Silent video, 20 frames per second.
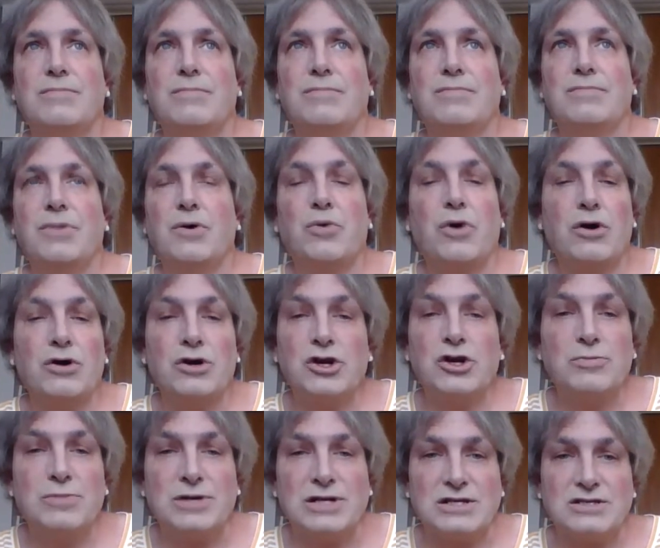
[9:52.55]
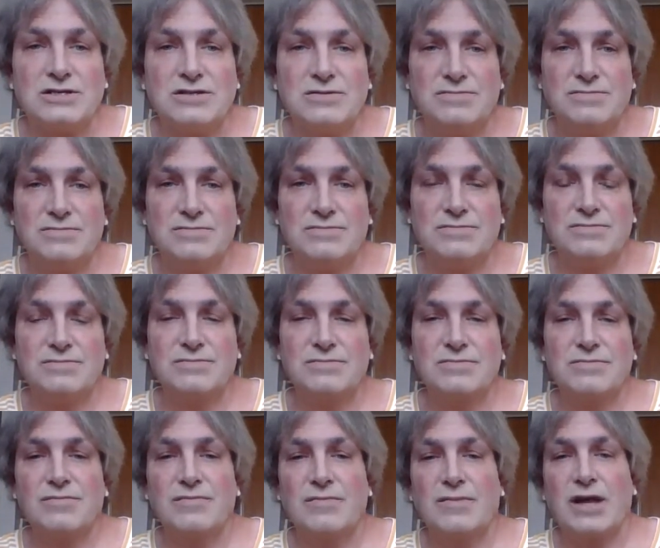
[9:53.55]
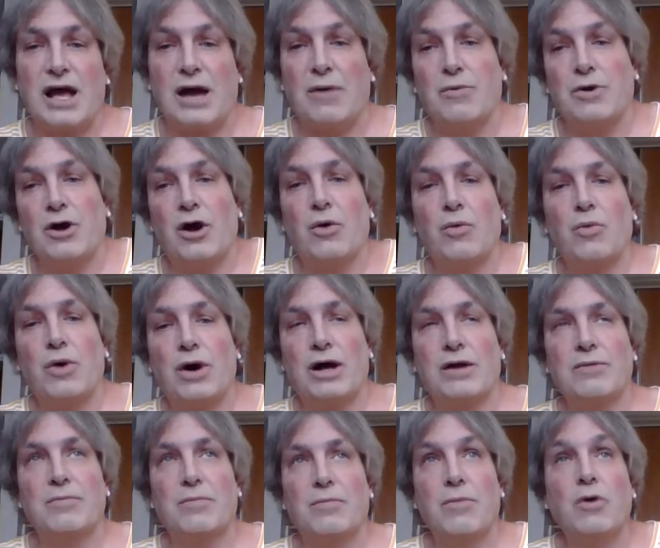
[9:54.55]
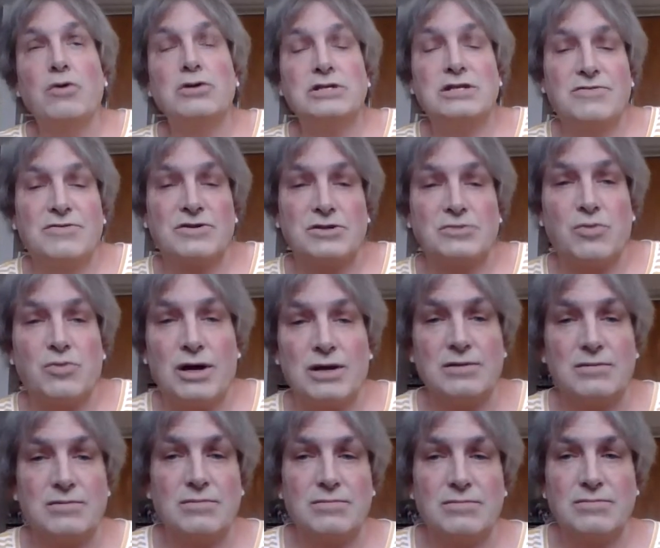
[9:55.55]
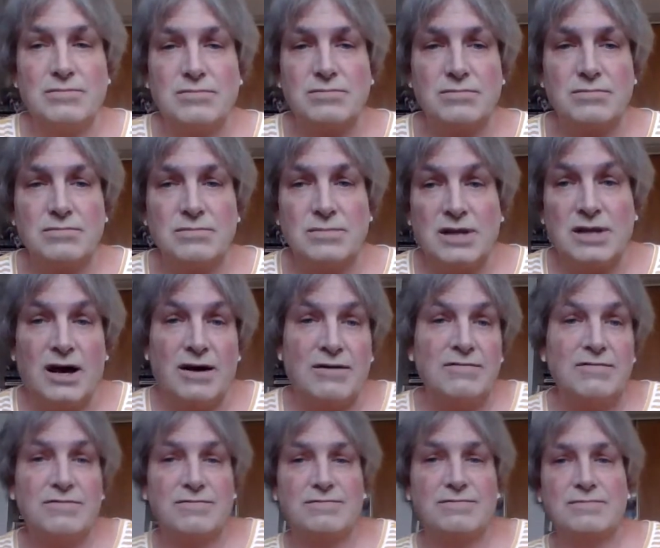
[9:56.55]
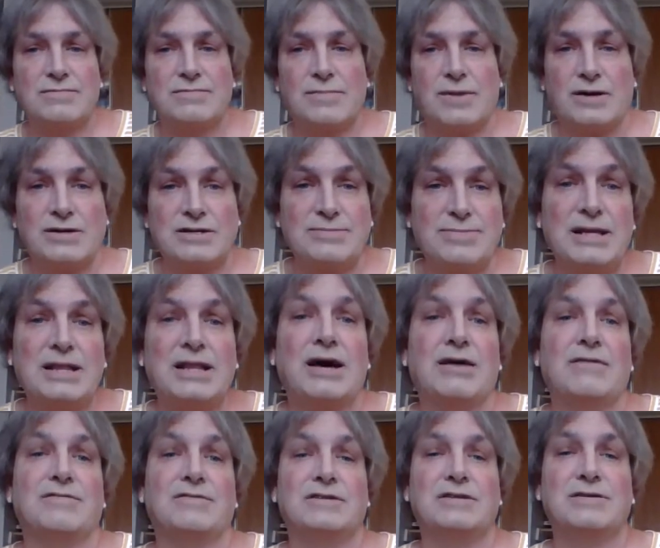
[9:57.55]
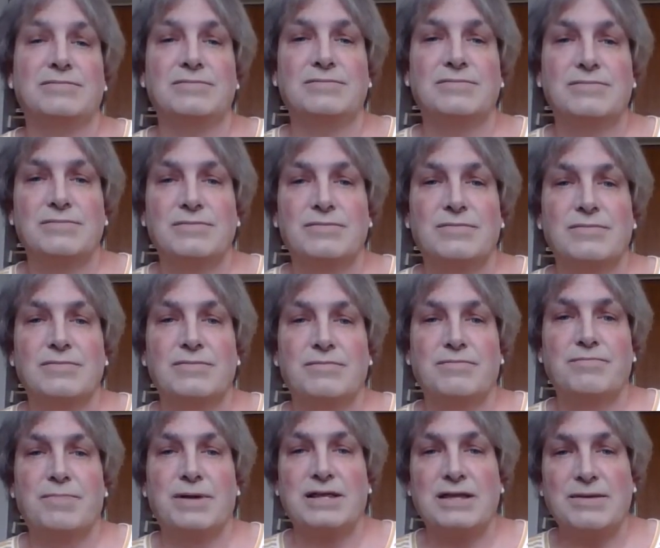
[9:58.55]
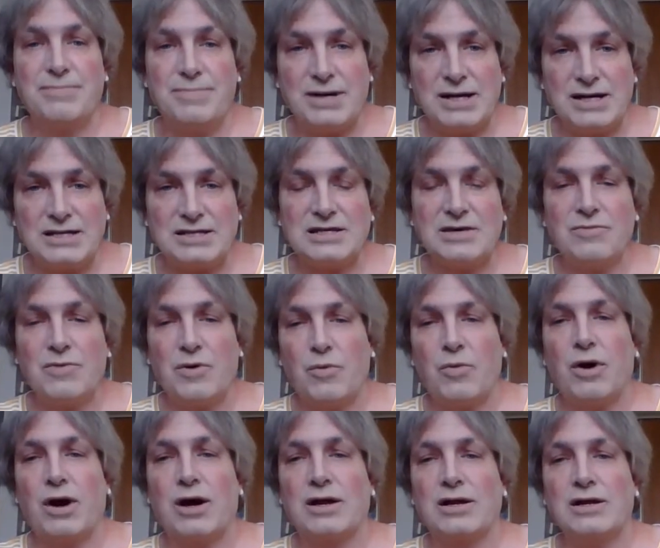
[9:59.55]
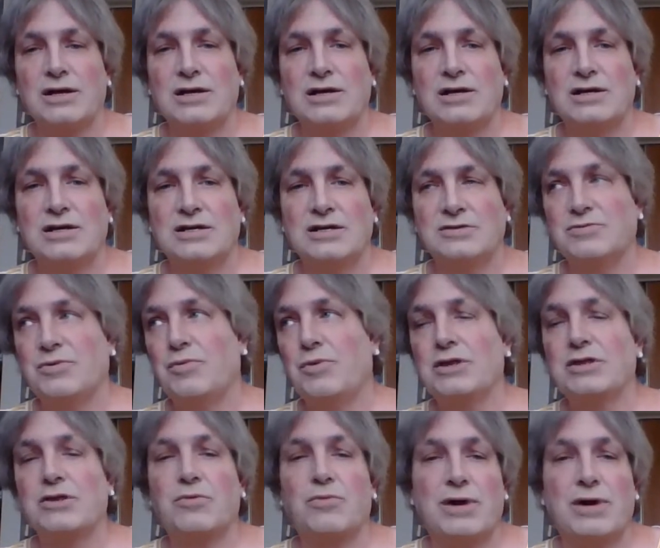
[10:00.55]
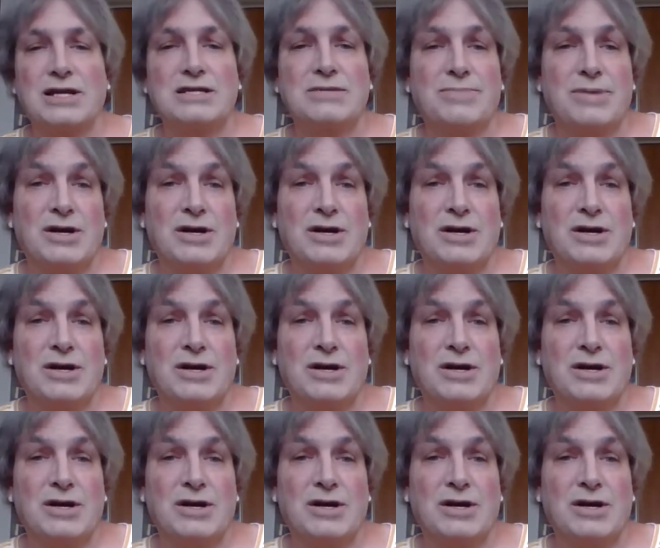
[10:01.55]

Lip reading: but we're all humans. And most of us want love and to be loved. But the biggest thing we want is we want the right to be